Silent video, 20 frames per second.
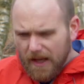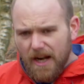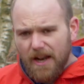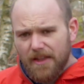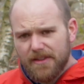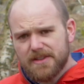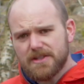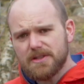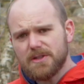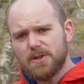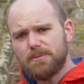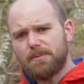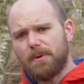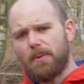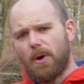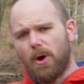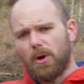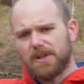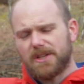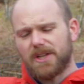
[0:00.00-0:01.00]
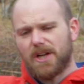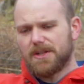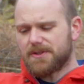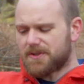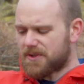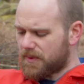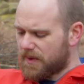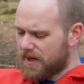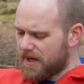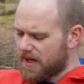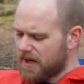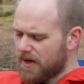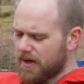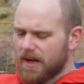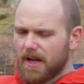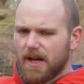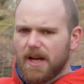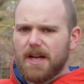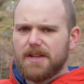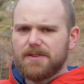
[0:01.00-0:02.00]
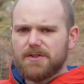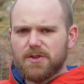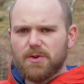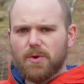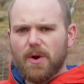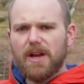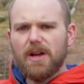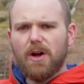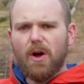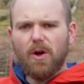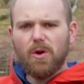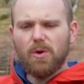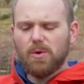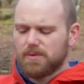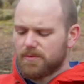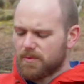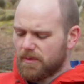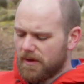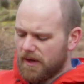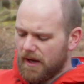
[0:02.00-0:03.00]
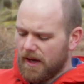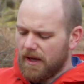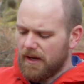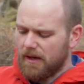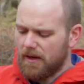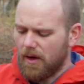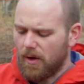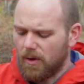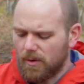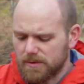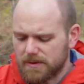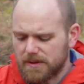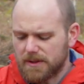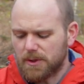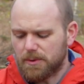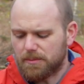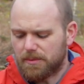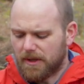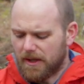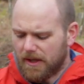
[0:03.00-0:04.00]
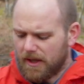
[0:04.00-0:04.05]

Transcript: And this loop I'm holding onto here, it's a great hold loop.